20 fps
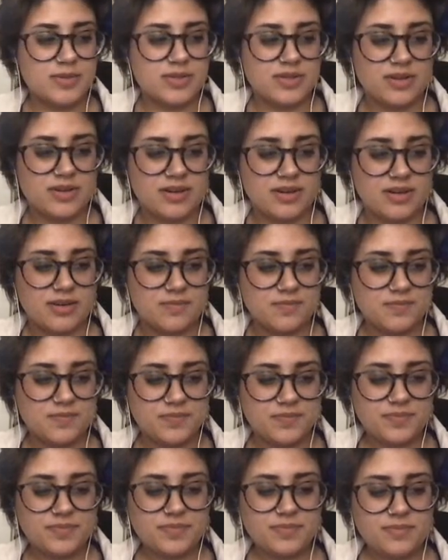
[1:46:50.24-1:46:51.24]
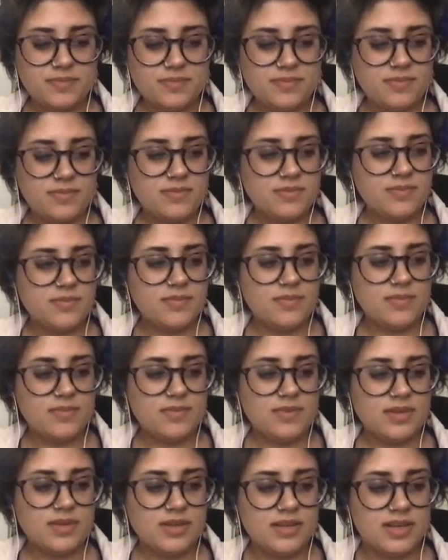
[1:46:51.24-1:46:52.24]
her.
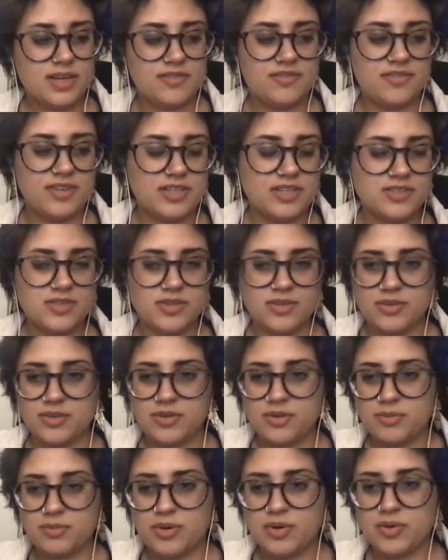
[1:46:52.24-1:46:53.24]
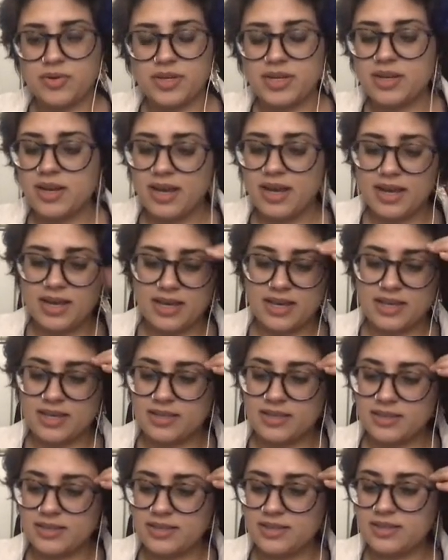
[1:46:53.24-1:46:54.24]
I fixed her little broken
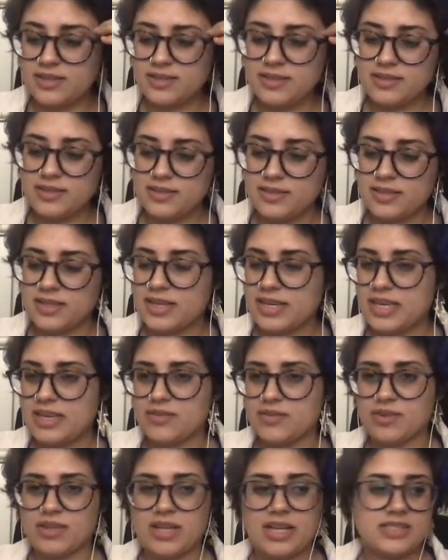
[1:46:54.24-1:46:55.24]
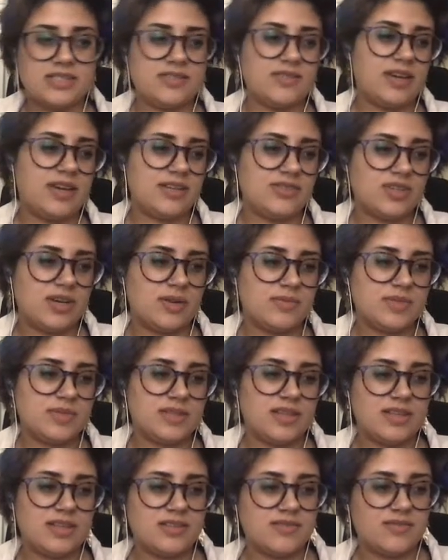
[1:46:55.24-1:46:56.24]
eye, and I gave her lots of eye drops
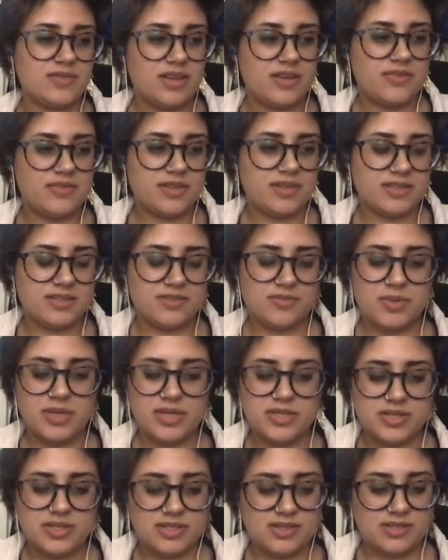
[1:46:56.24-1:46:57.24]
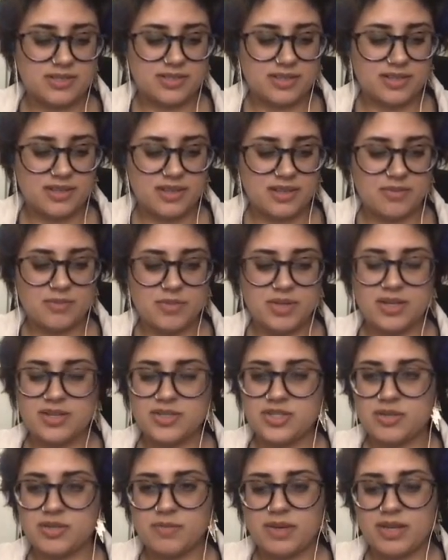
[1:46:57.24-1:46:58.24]
and lots of love and lots of patience. And then the minute
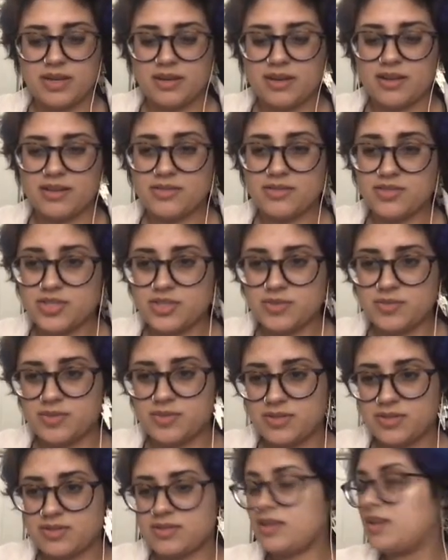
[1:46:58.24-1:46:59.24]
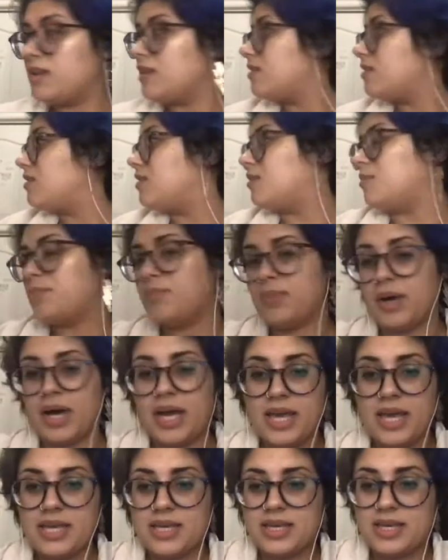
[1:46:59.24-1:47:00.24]
she met Hans, she was just like,
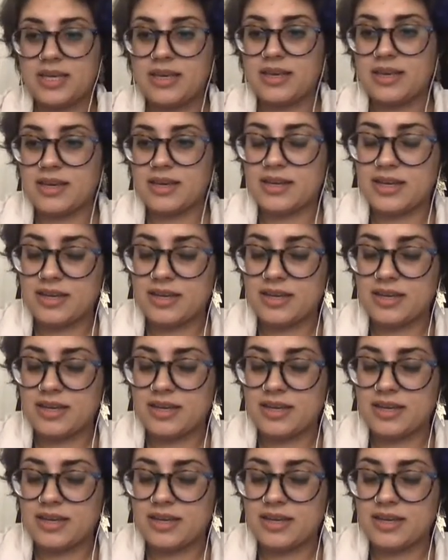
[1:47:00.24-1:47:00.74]
bye, and now